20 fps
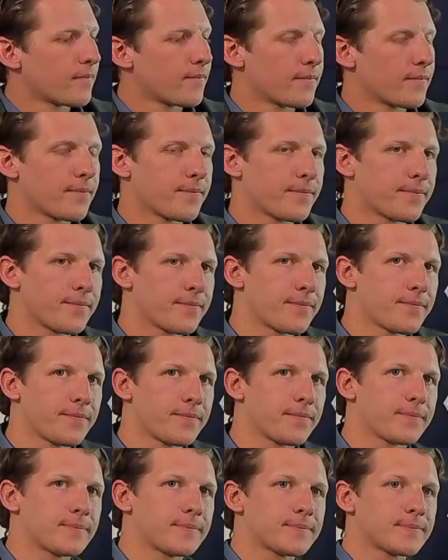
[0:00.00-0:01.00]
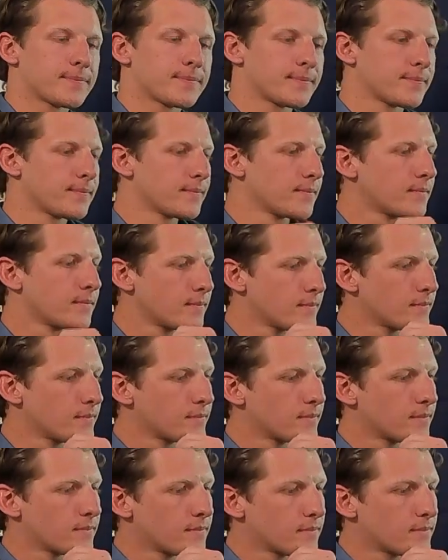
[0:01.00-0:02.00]

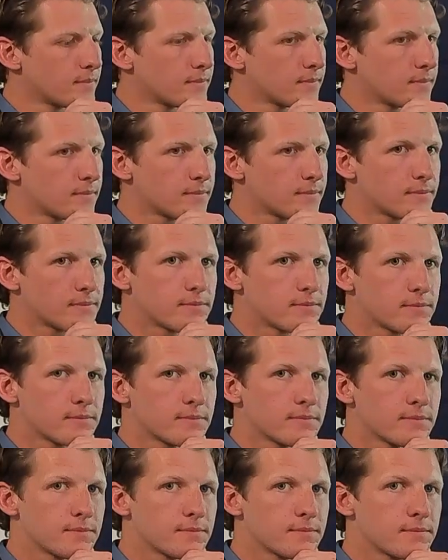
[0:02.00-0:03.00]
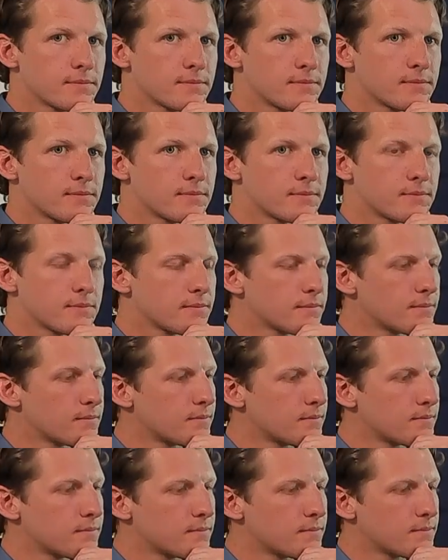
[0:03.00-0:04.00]

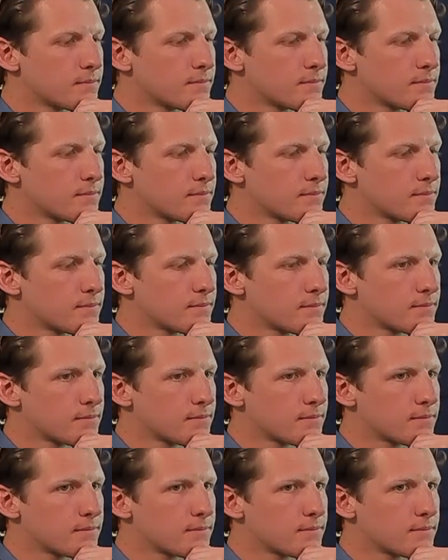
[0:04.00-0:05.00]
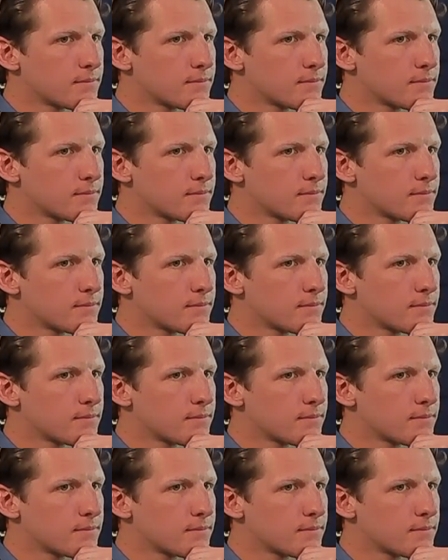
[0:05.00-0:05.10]
No words are spoken by the person on screen.